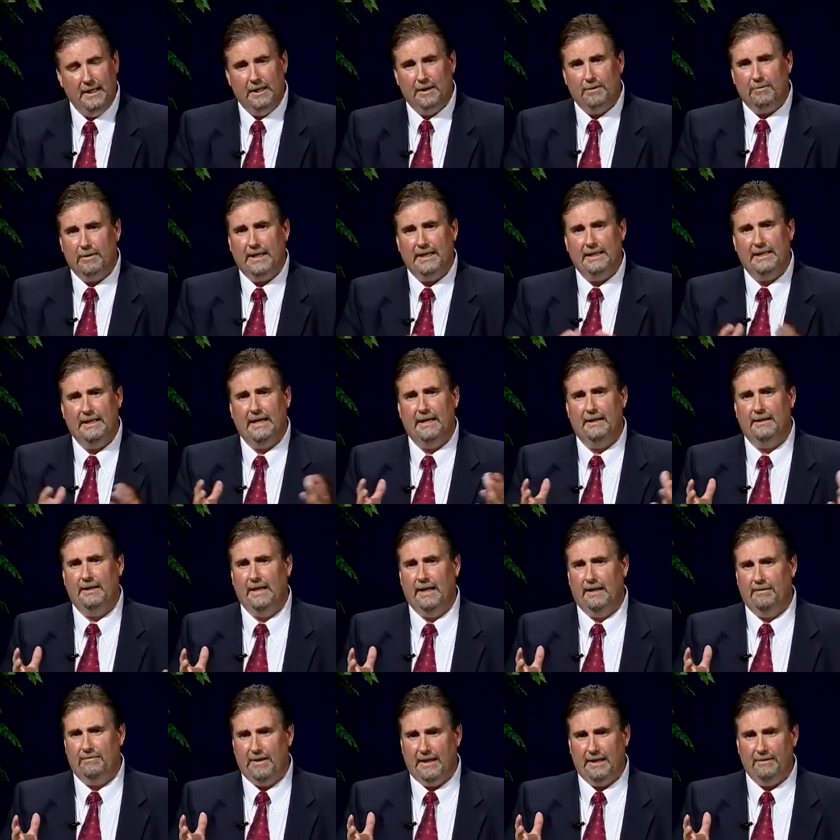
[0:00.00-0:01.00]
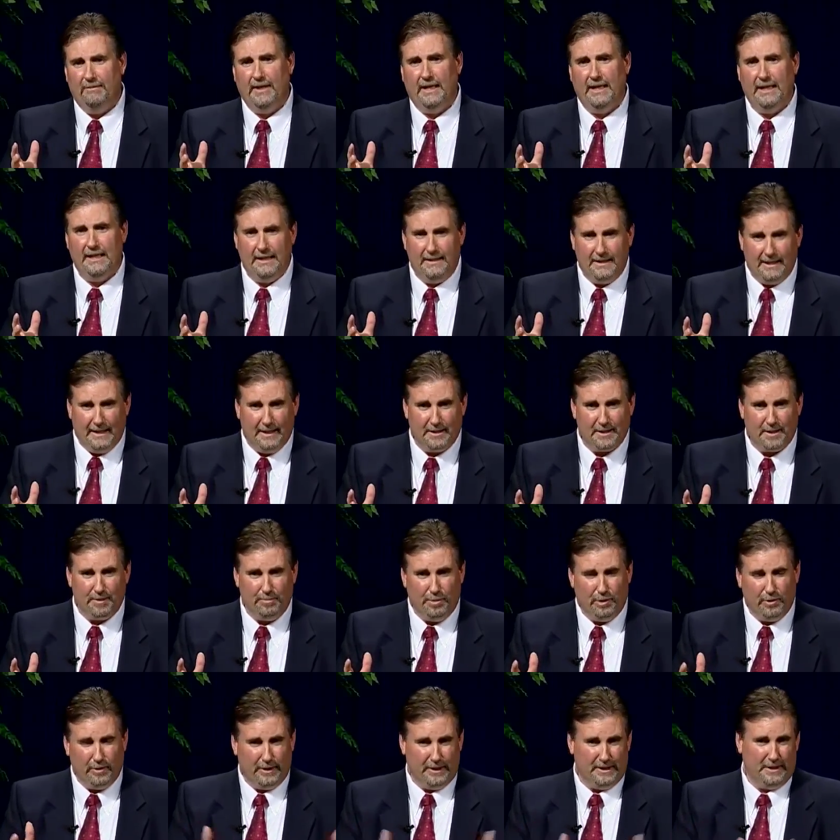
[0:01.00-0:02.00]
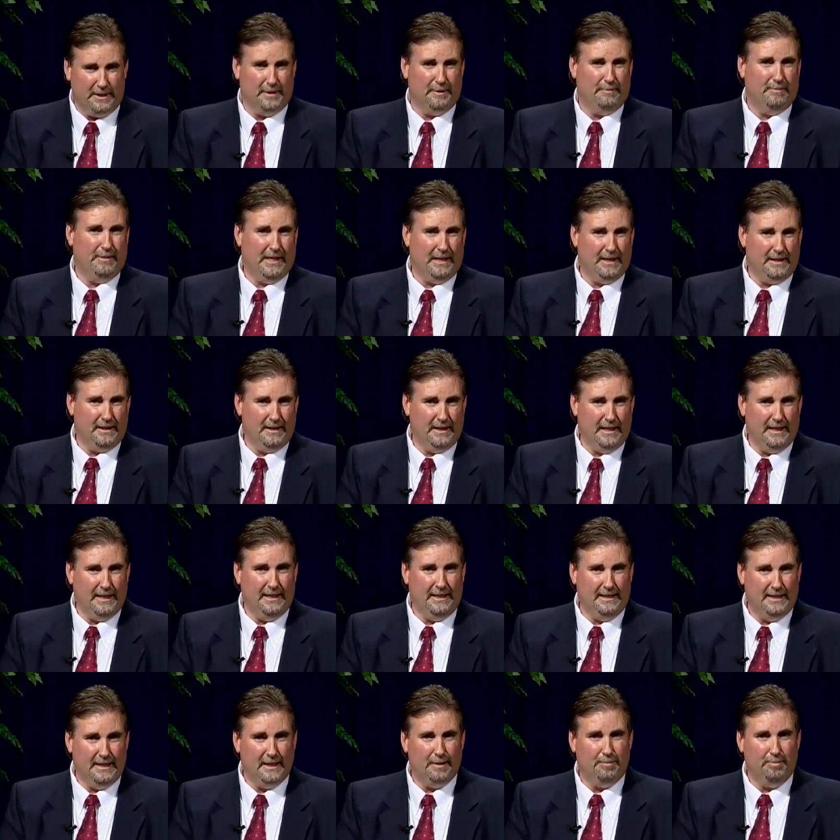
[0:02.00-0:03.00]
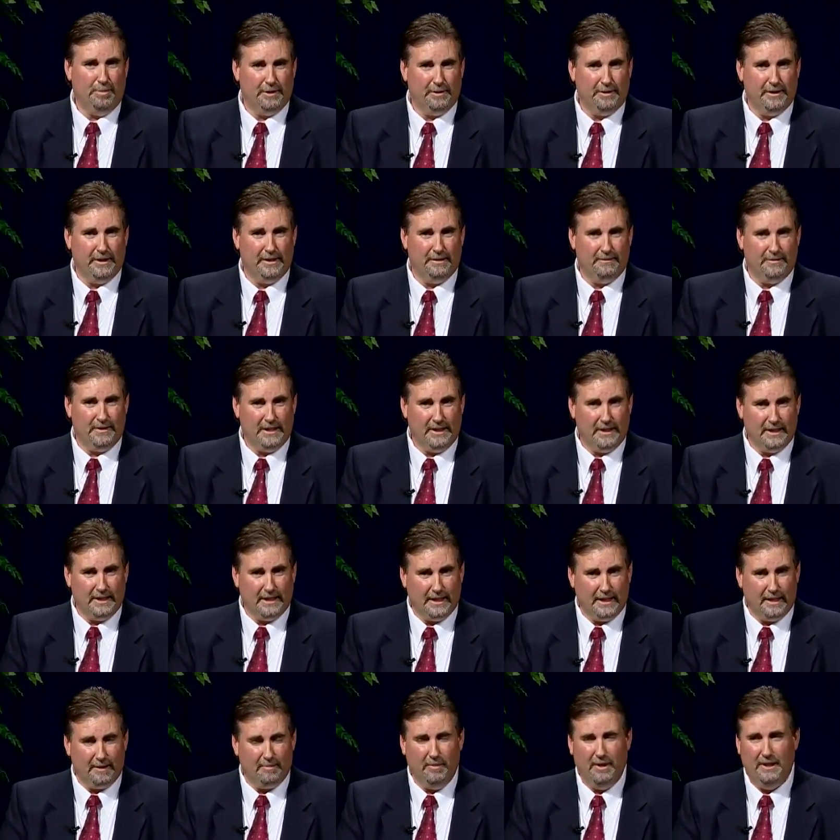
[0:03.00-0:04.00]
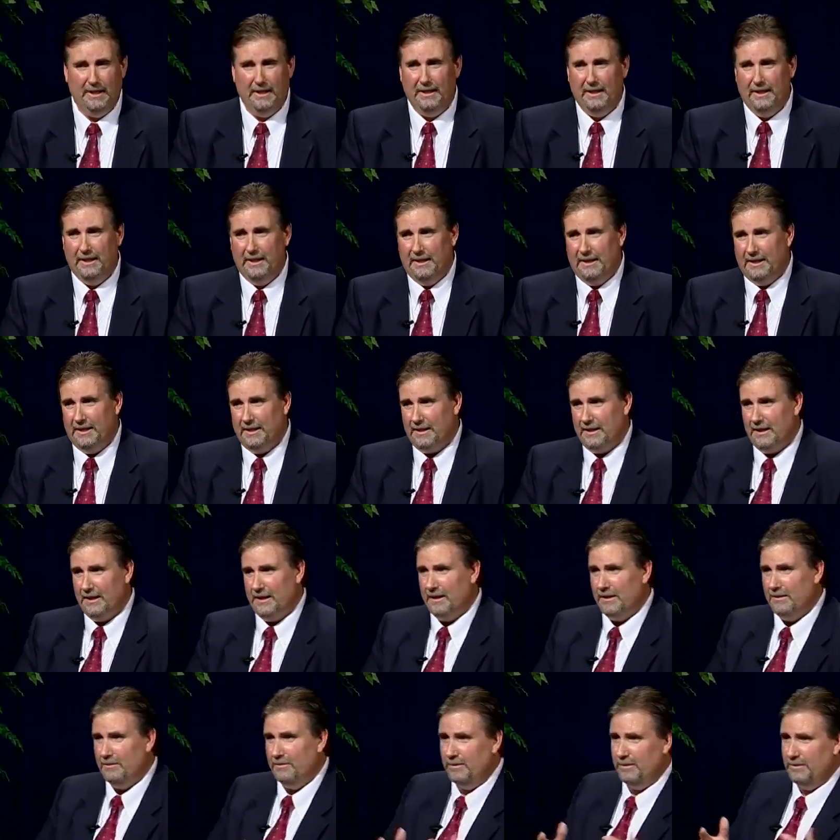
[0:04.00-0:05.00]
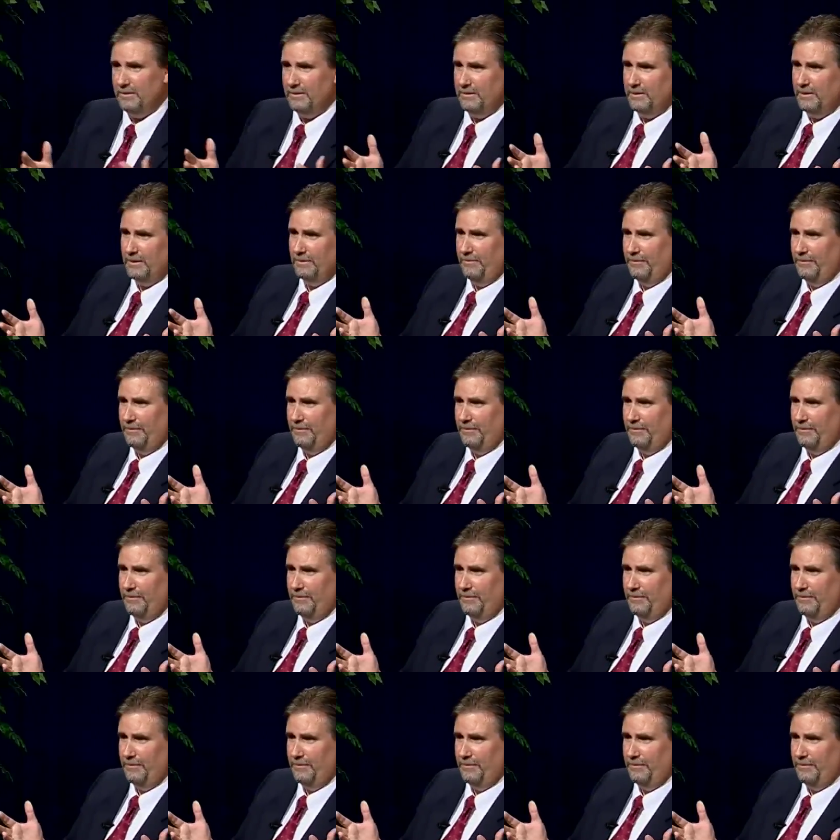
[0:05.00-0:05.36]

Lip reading: right now you have to have 90,000 points in about a 90-day period of time. Well,